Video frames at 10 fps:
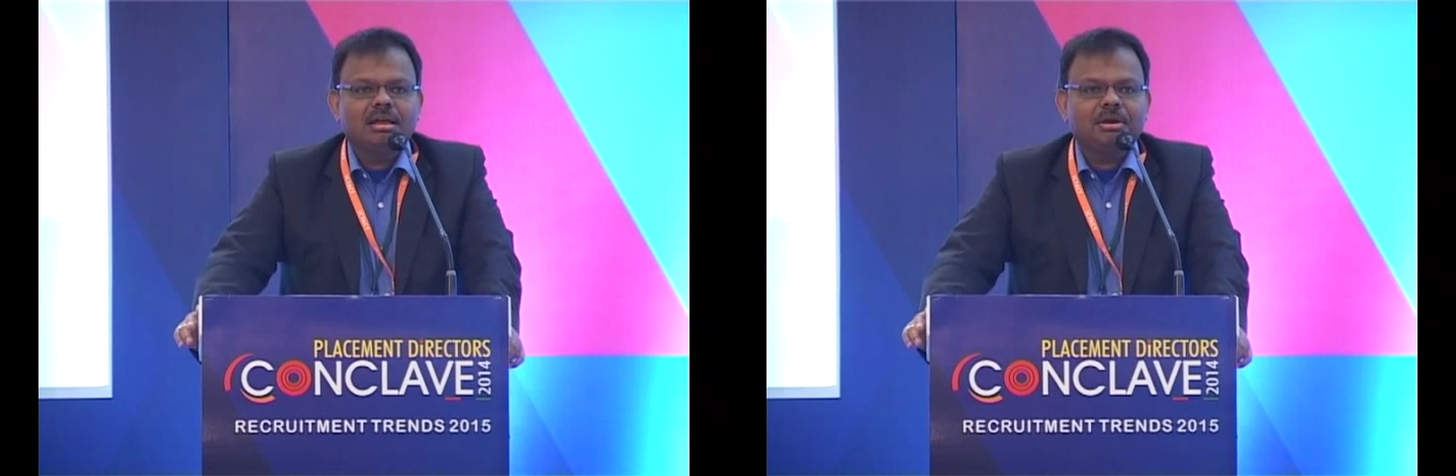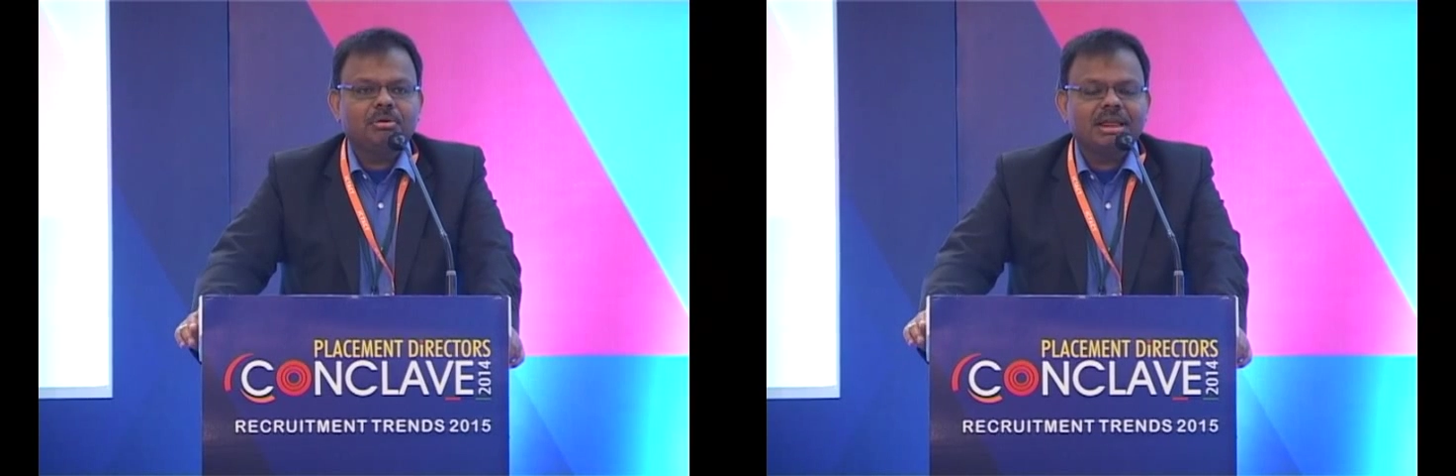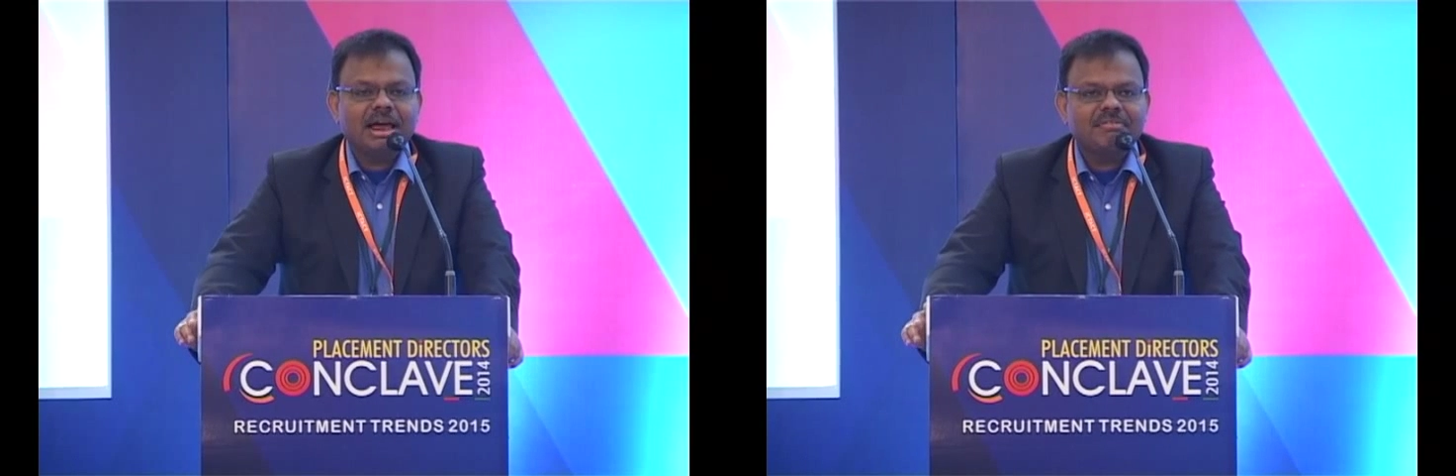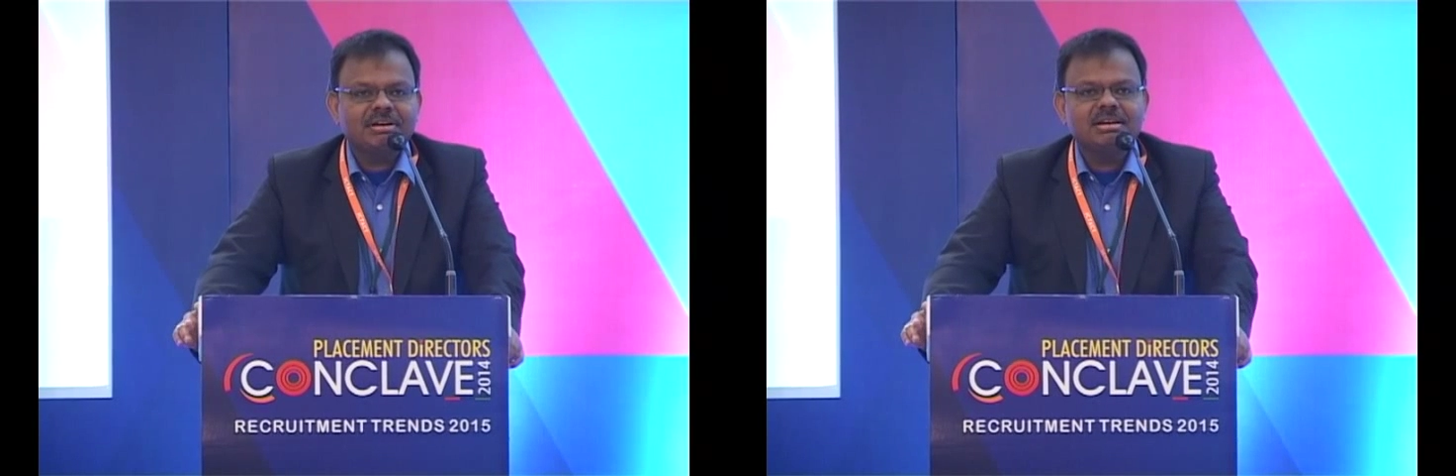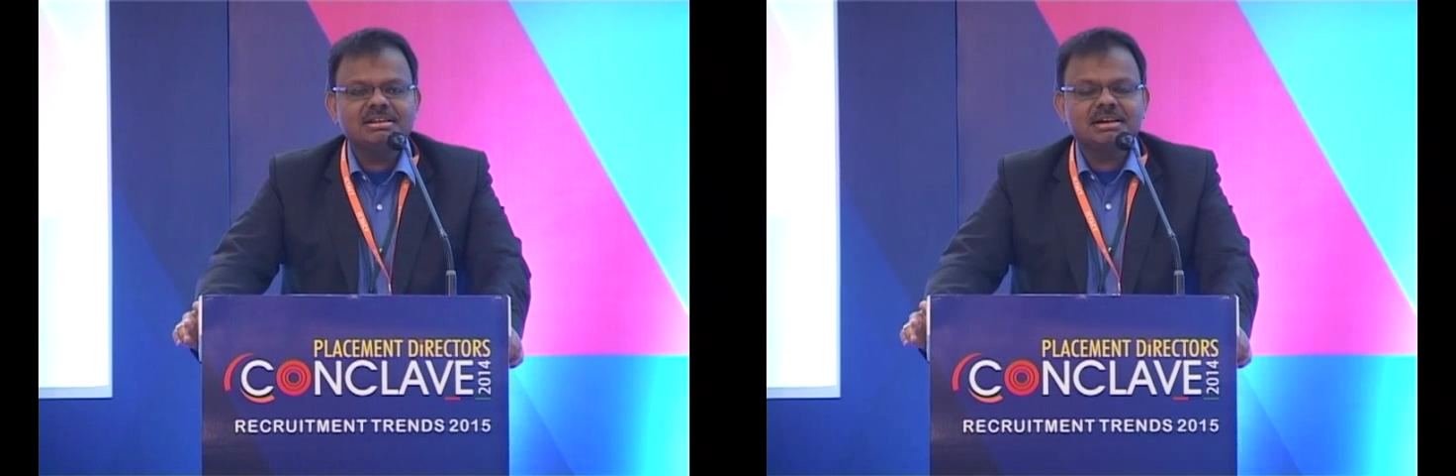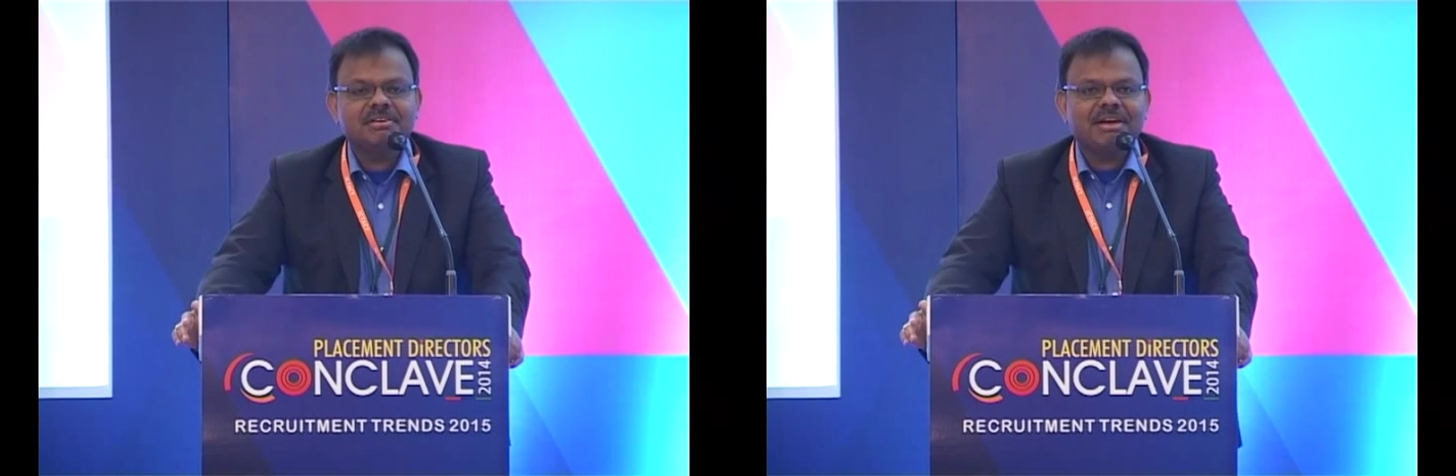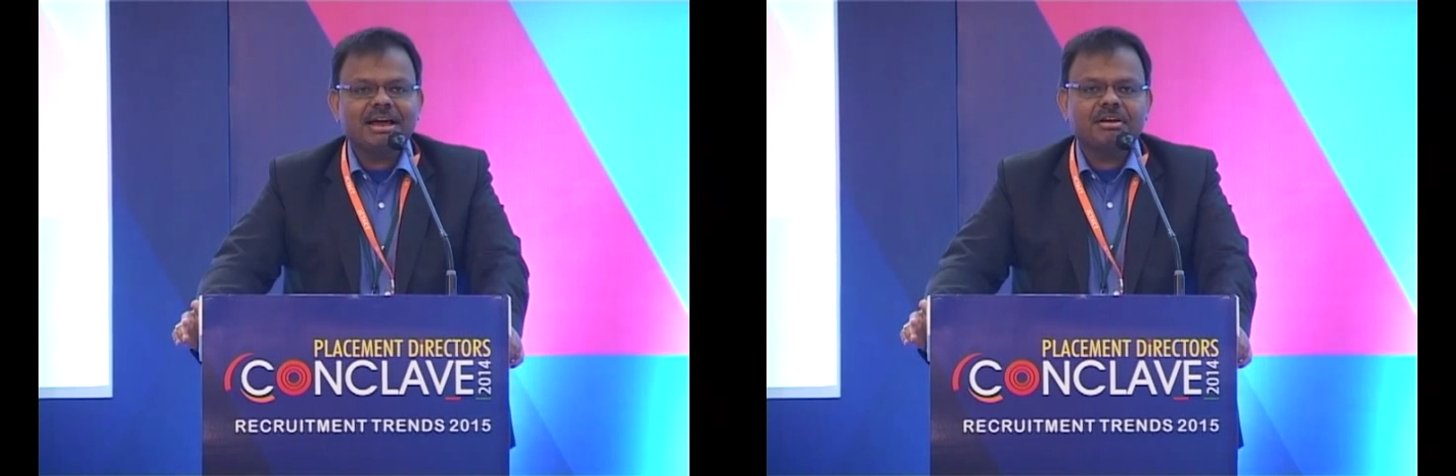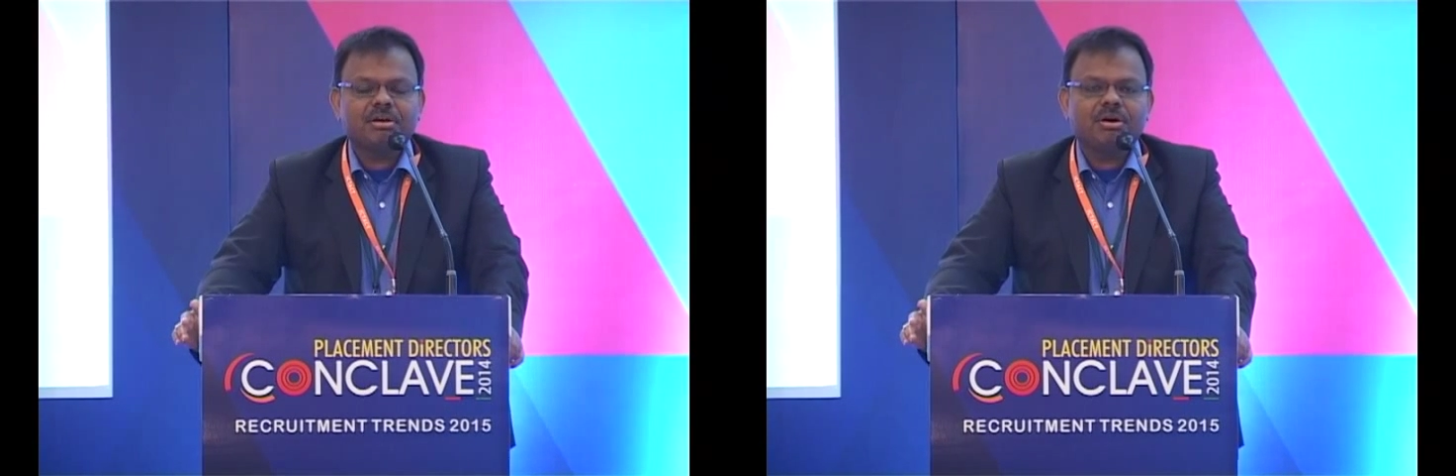they have a decent
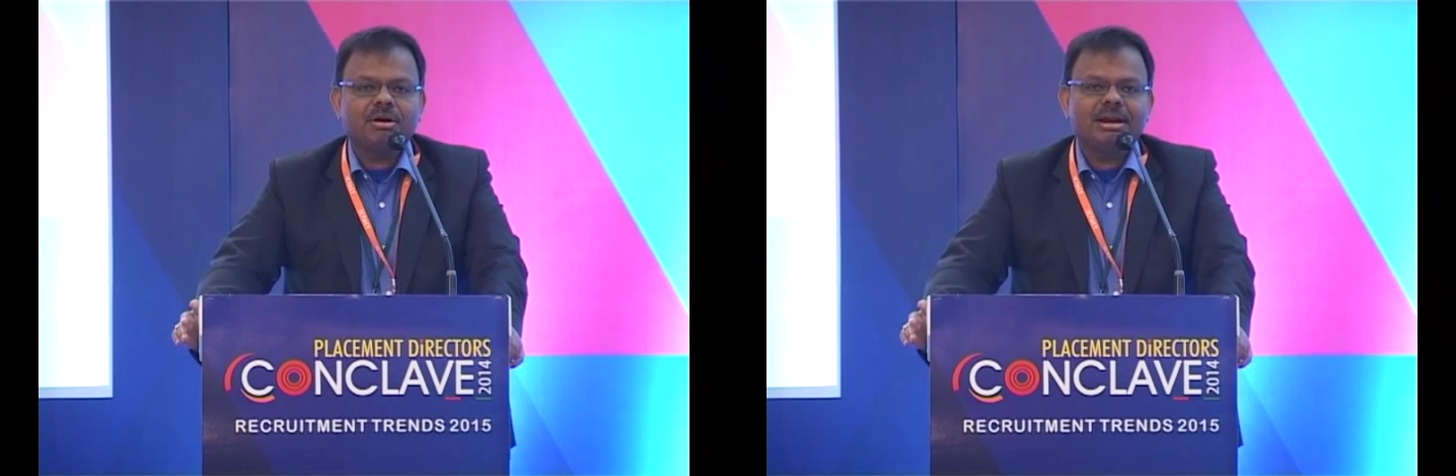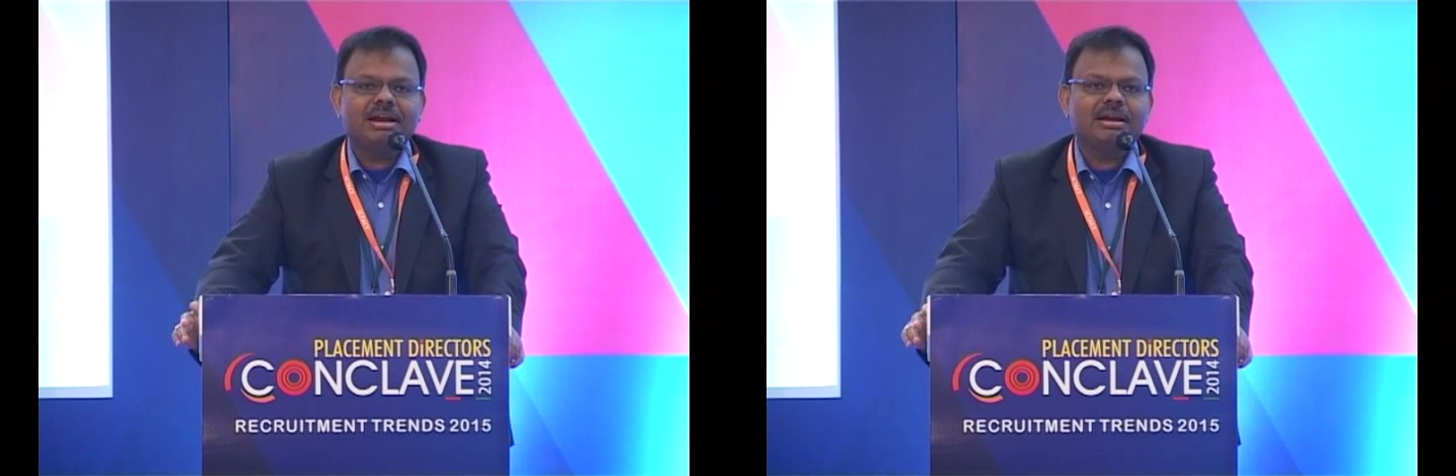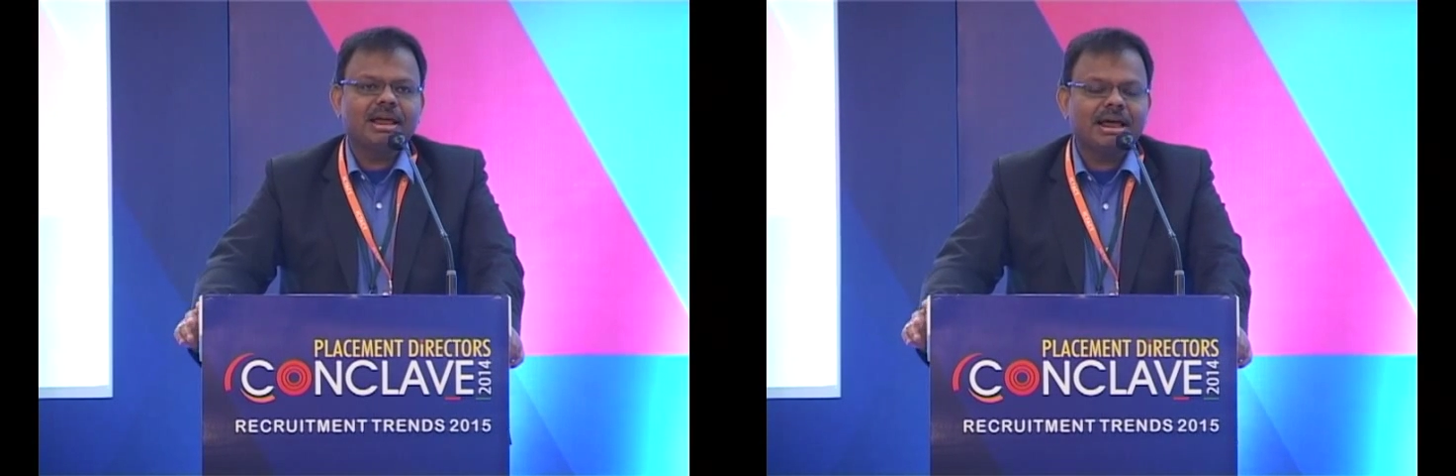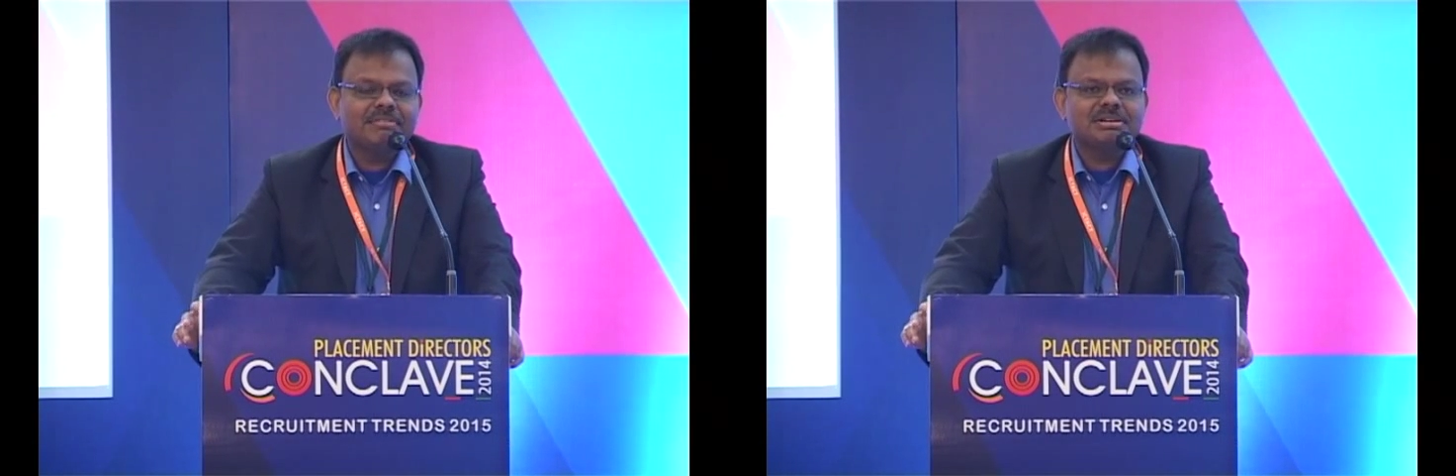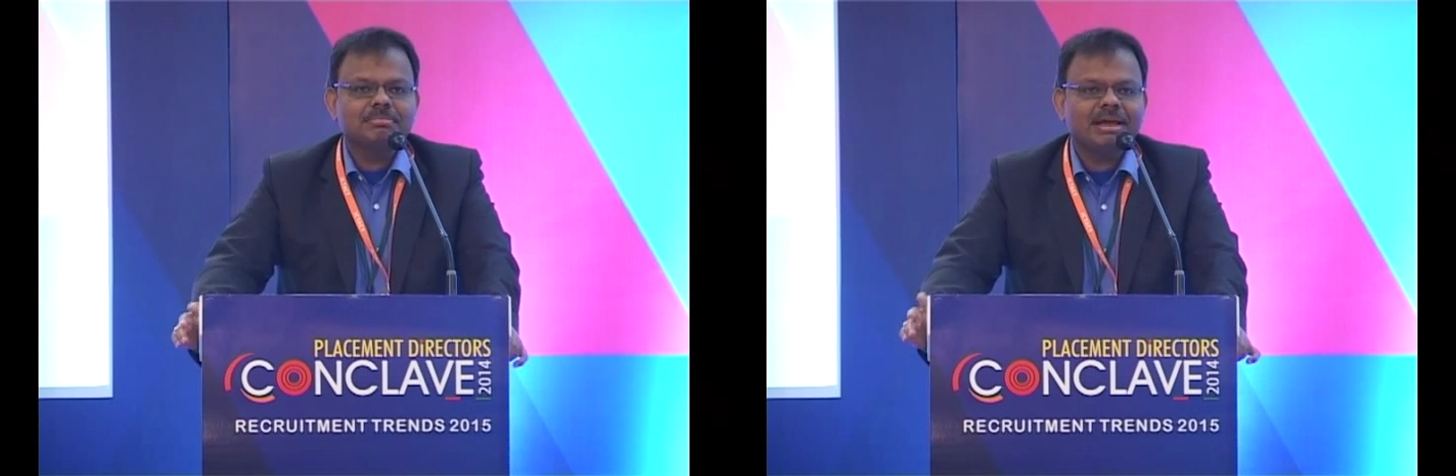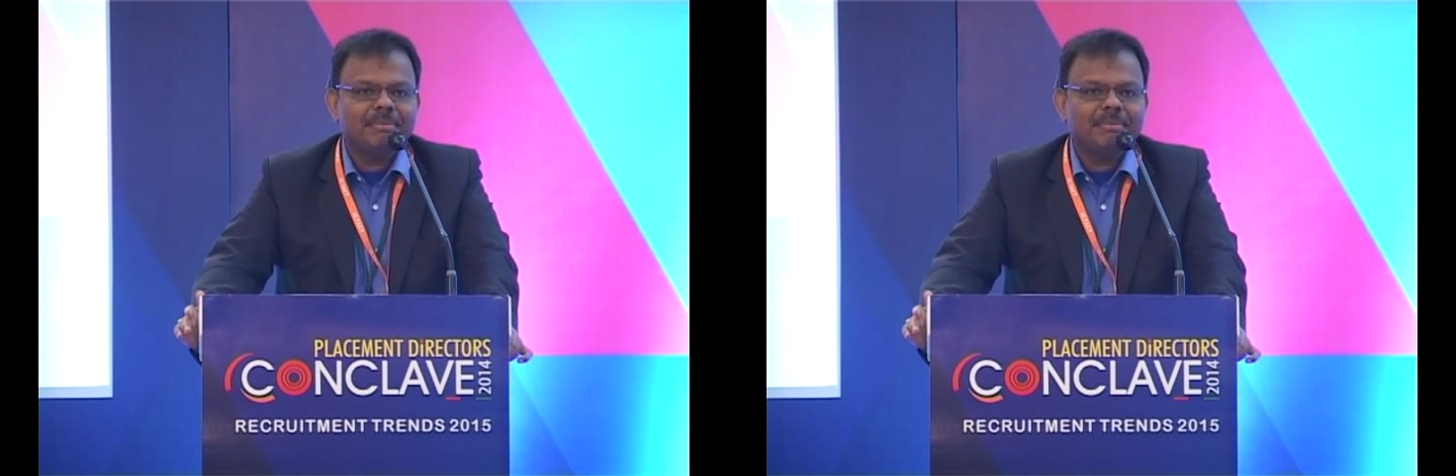track record and they have some